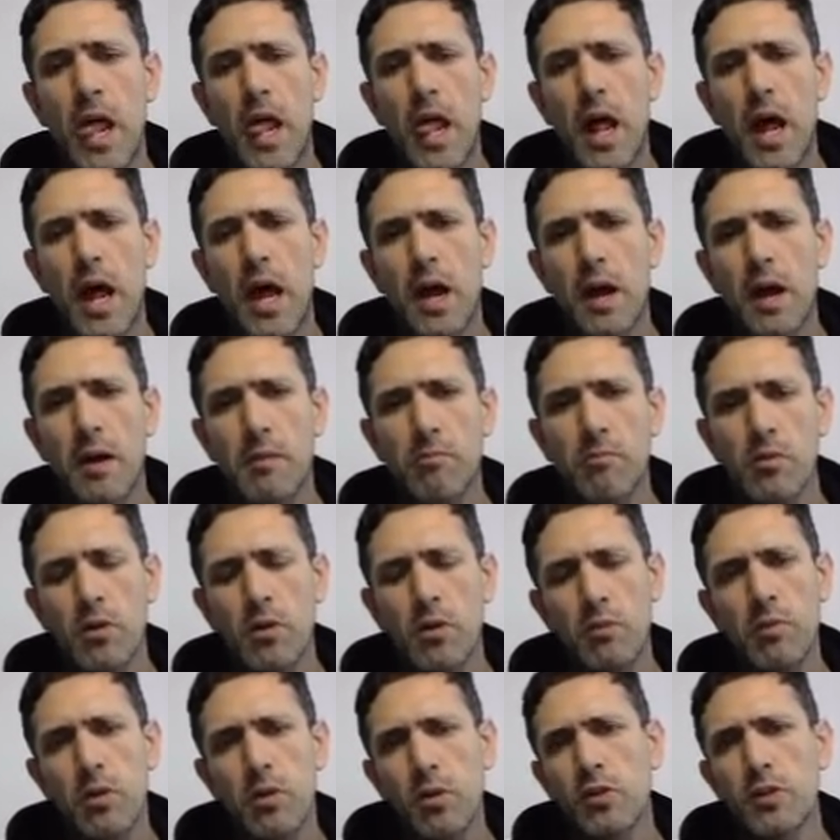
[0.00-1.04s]

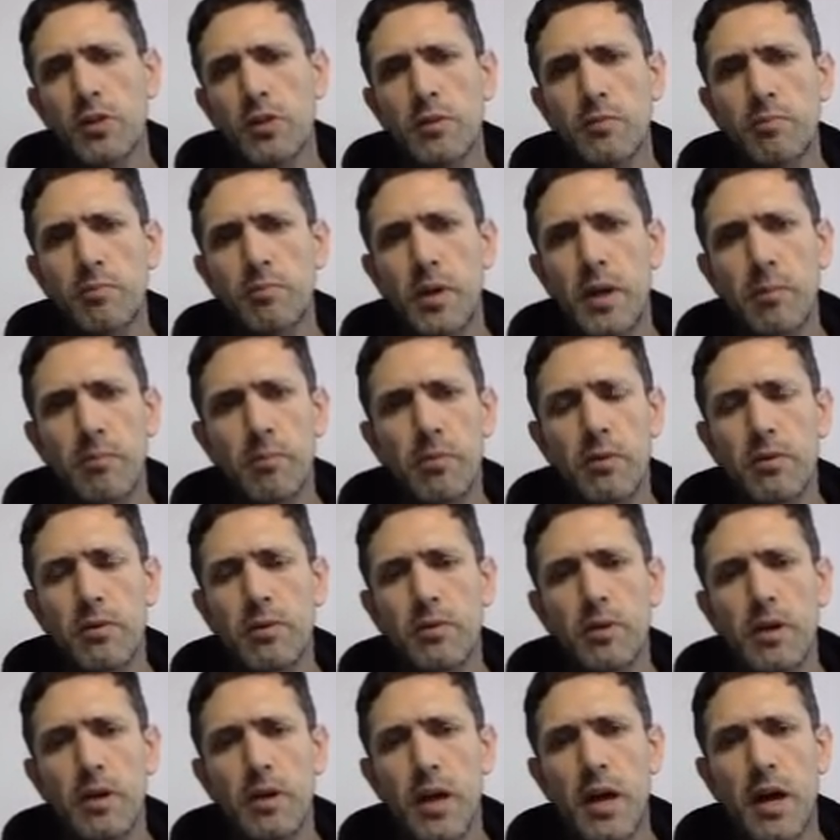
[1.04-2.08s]
Most
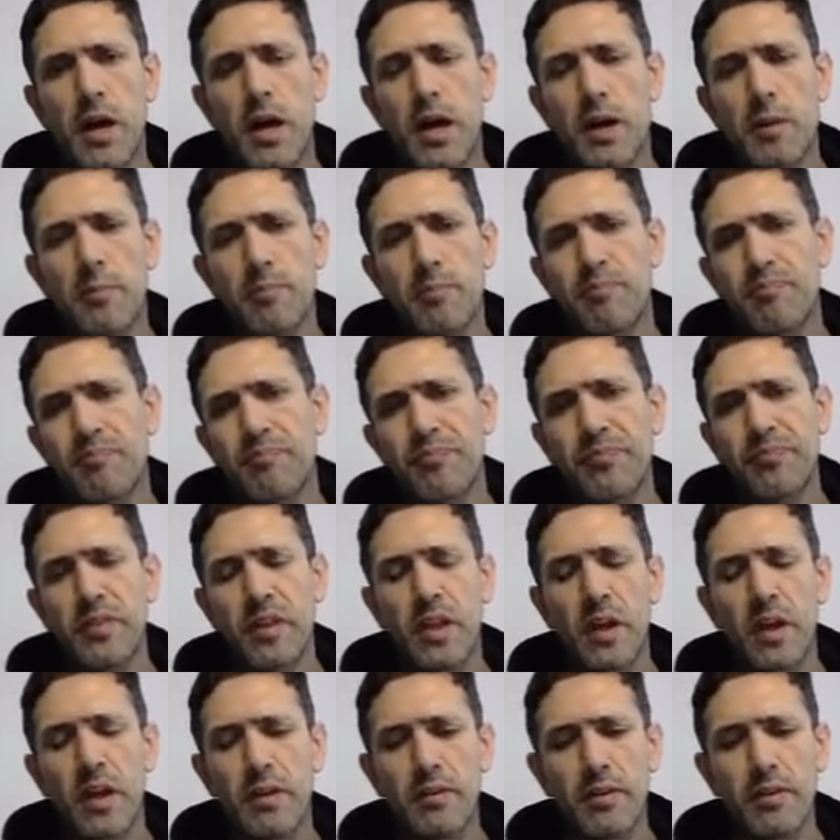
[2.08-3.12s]
people
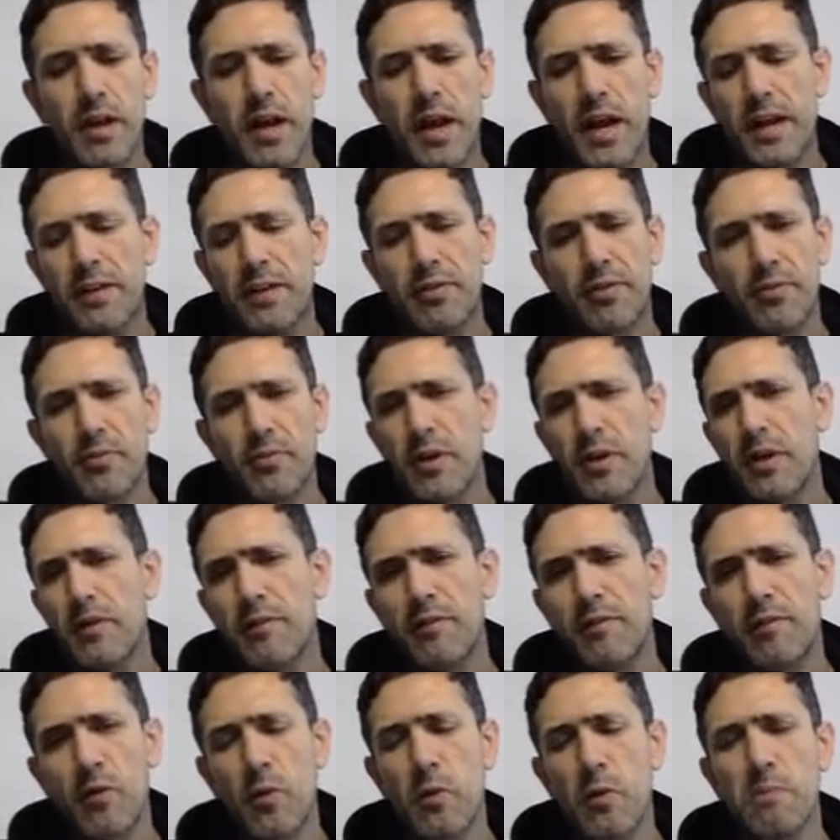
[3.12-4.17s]
got 3 and
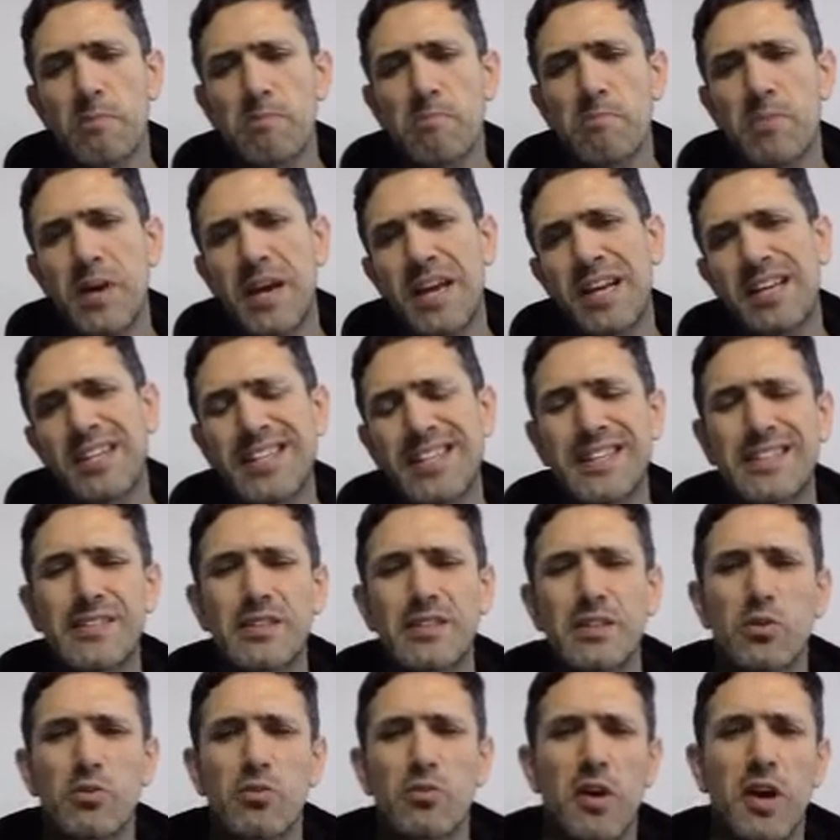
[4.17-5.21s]
4
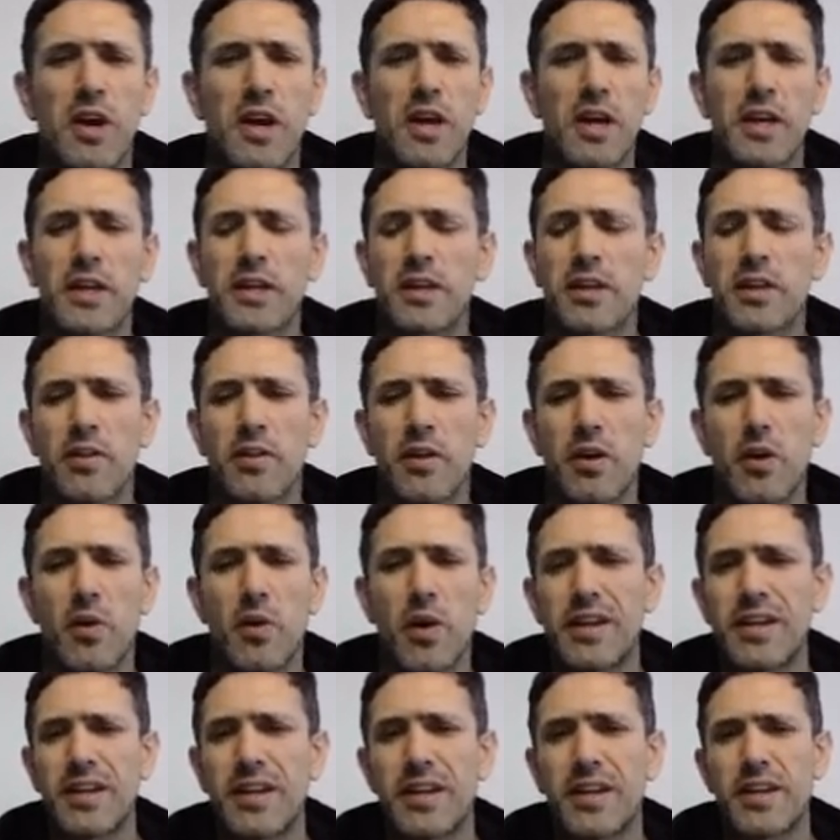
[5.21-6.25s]
basically right, though
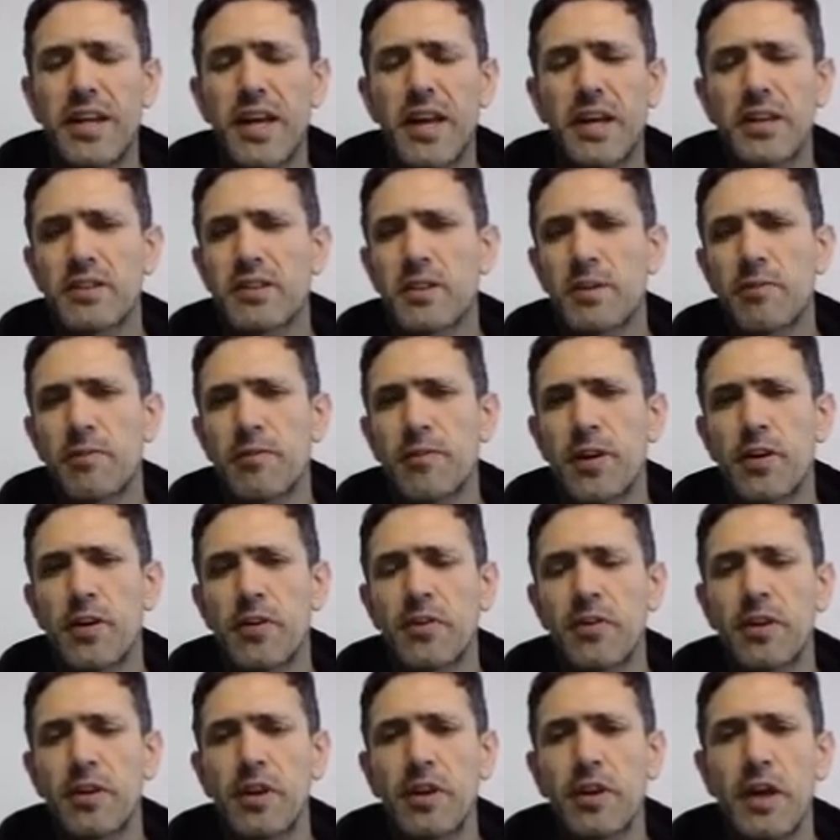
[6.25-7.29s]
I did get some
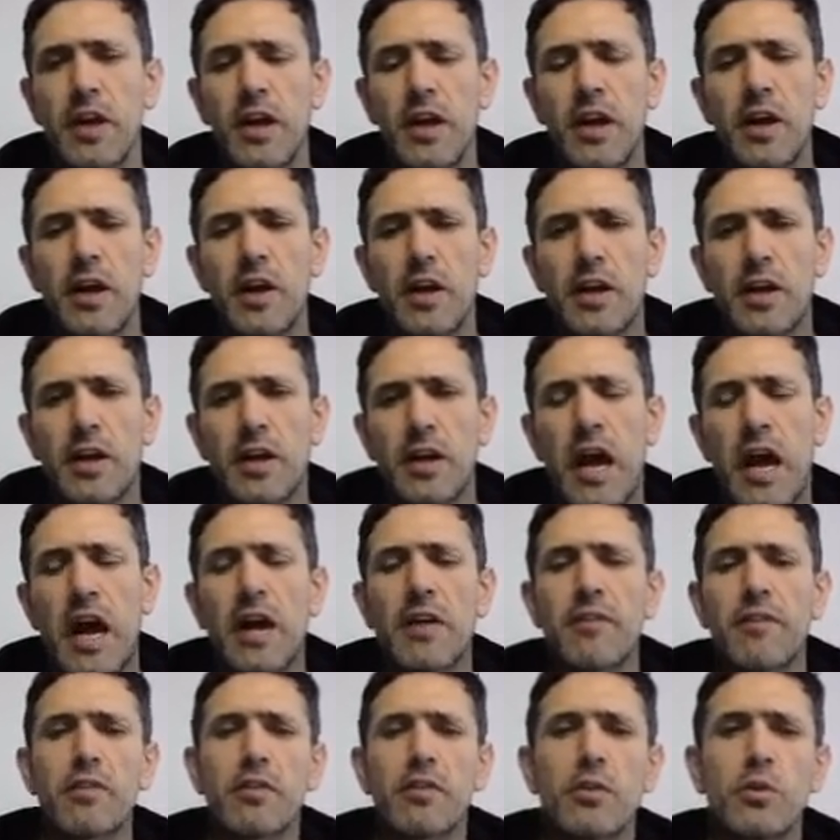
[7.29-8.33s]
fairly
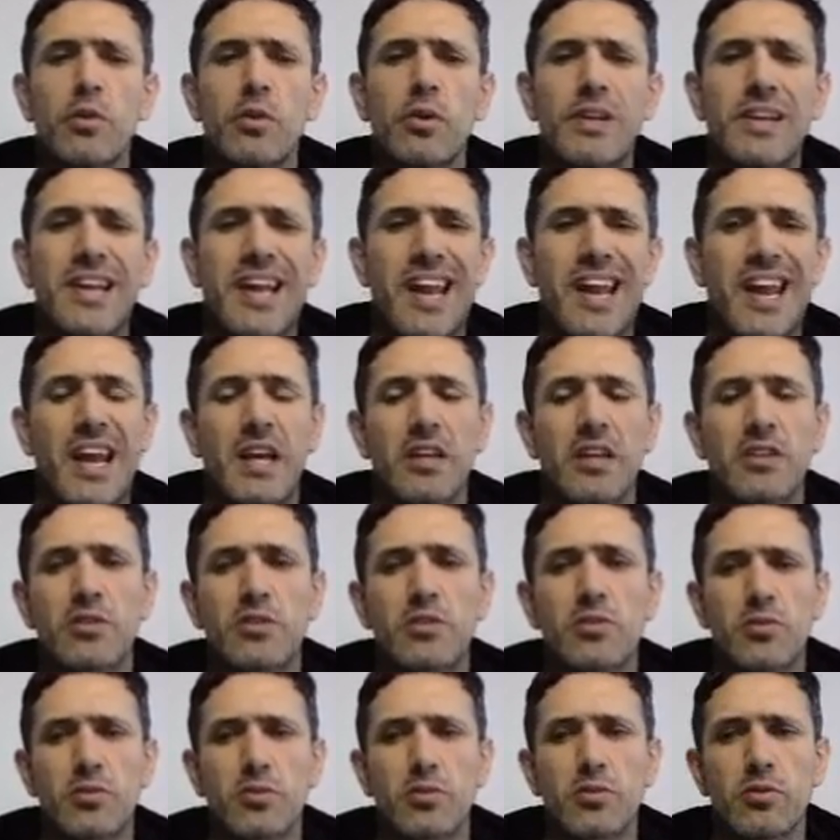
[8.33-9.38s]
convoluted
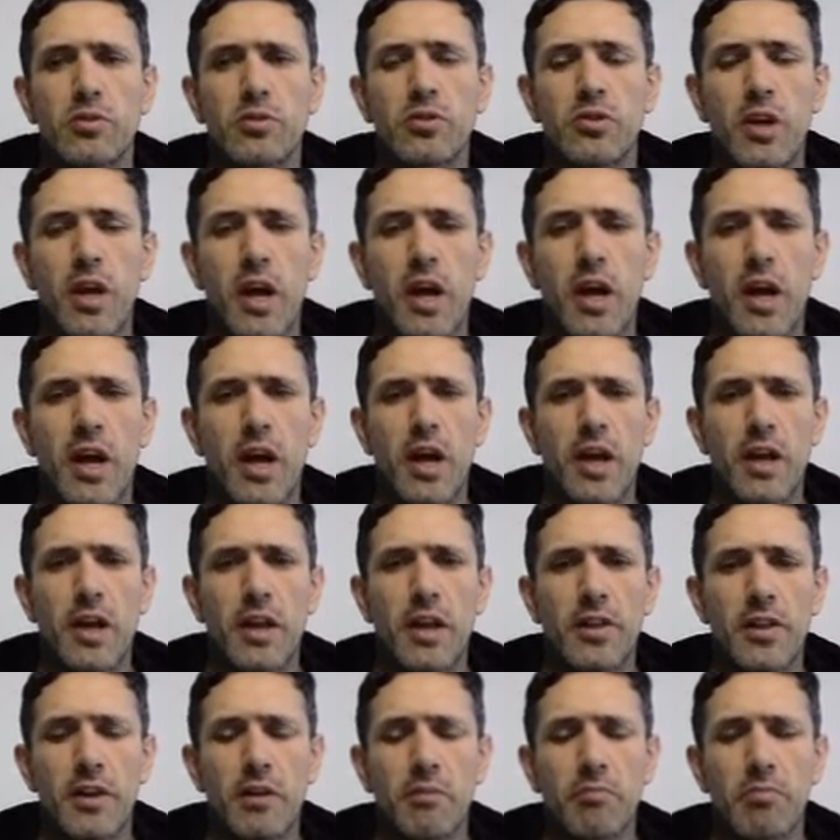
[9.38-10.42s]
answers, and I
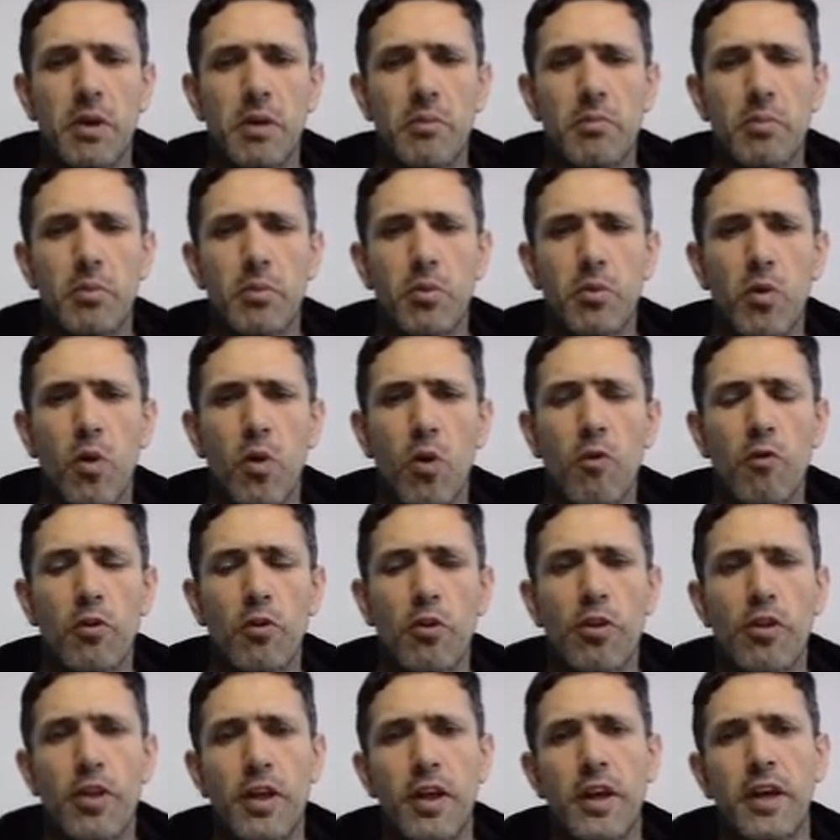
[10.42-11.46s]
think people were
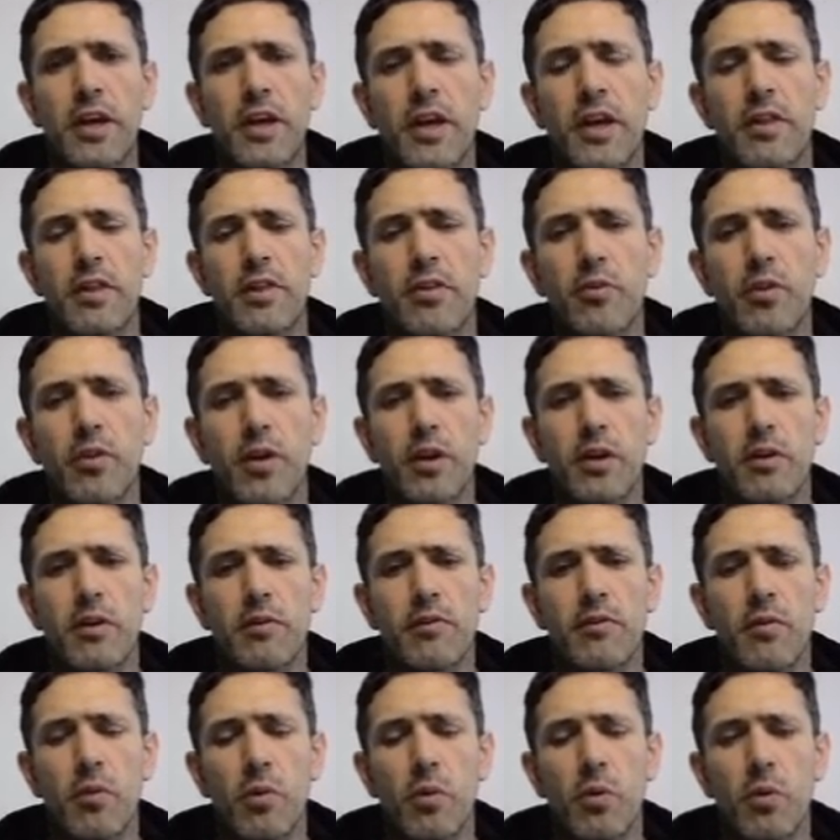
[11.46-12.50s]
overthinking 3 and
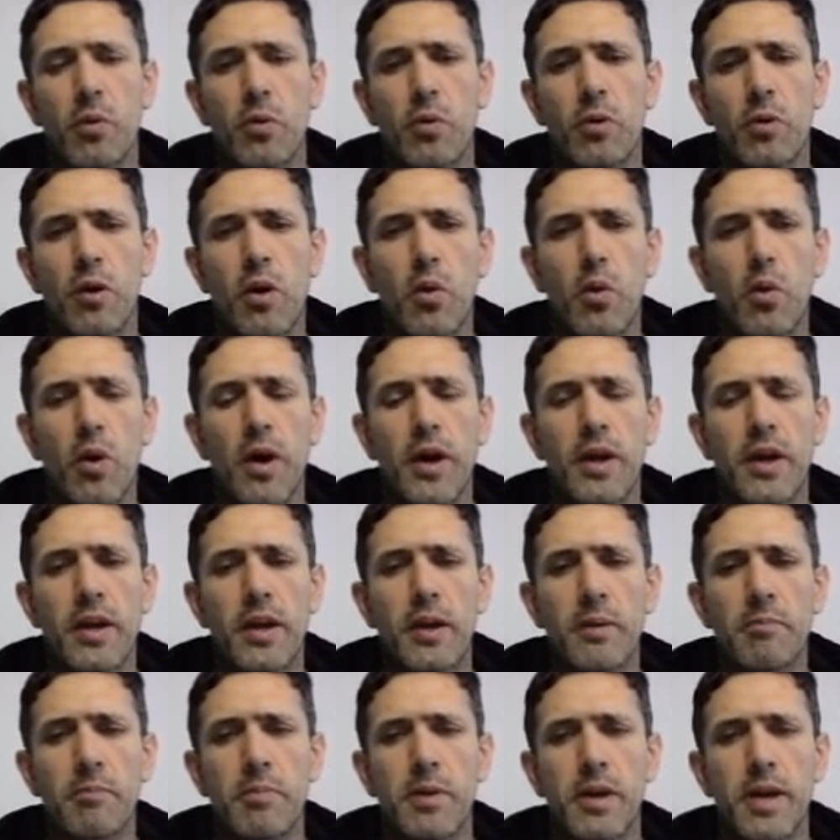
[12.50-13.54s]
4 quite
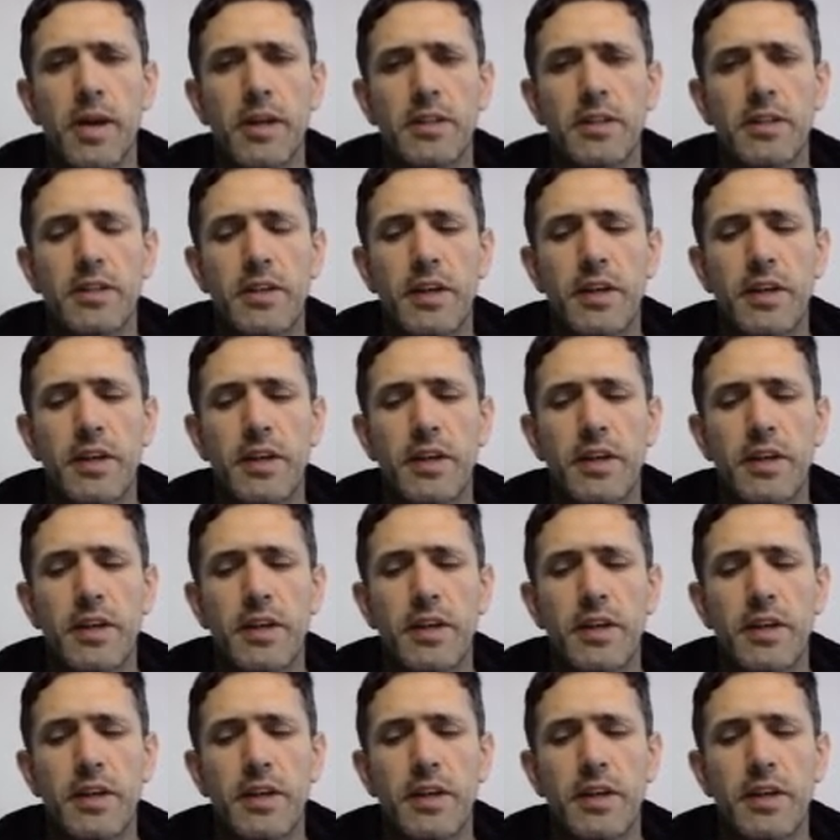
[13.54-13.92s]
a bit,